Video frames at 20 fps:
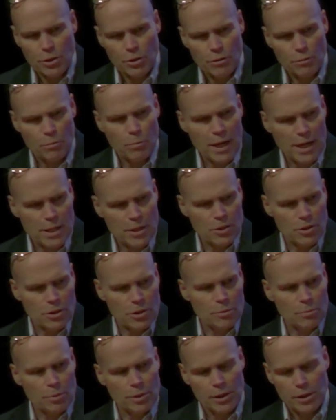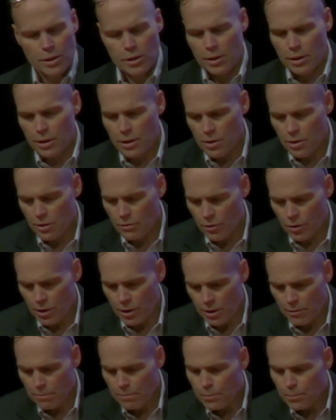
of masters to PhD is inverted.